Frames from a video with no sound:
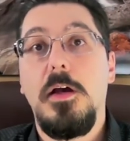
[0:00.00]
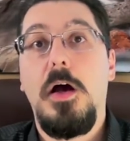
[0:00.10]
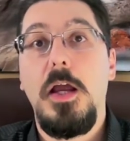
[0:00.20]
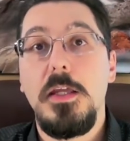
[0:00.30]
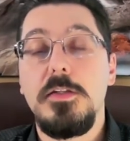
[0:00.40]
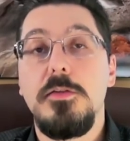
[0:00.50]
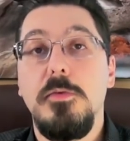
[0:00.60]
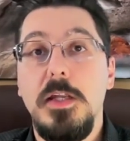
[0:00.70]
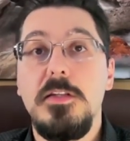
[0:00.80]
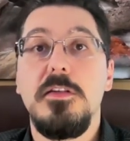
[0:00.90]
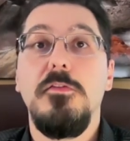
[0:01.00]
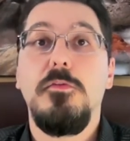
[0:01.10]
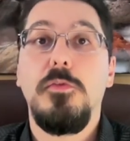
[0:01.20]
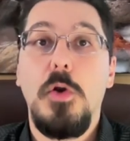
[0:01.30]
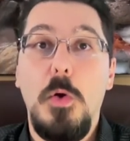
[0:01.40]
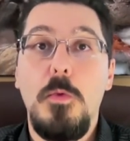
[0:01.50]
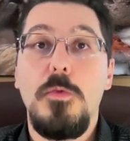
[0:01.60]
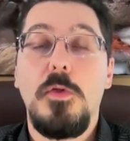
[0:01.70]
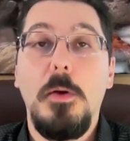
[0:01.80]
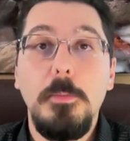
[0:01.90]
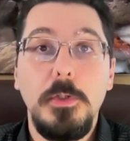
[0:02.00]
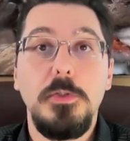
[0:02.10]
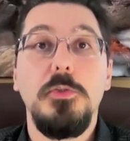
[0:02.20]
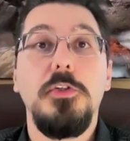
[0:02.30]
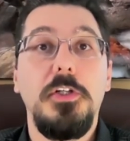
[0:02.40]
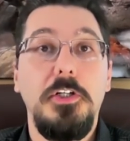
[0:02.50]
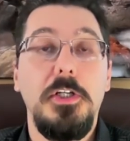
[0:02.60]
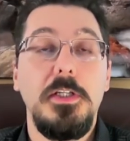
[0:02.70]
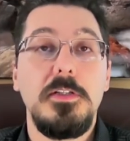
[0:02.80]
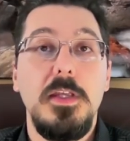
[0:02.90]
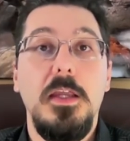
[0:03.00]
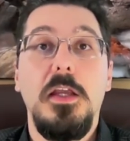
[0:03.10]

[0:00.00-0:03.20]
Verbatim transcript: highest rates of growth compared to their earnings.